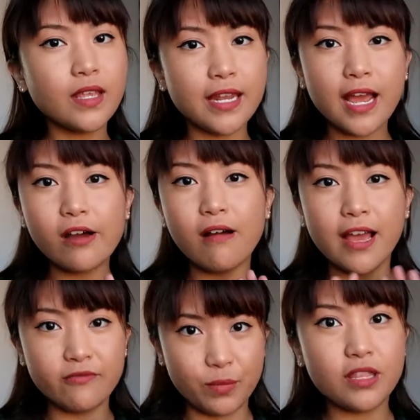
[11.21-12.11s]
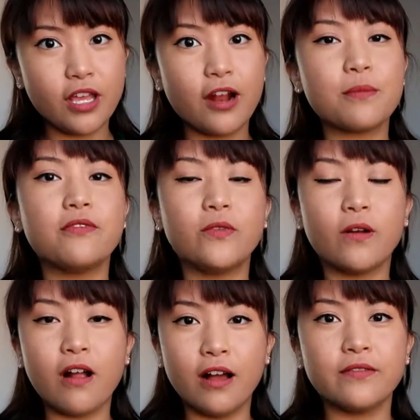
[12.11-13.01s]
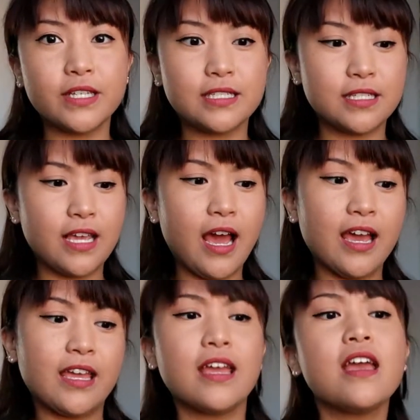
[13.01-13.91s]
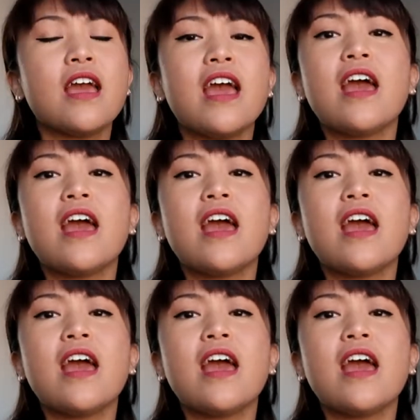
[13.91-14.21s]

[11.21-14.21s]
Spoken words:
Now, I've been there before, obviously. I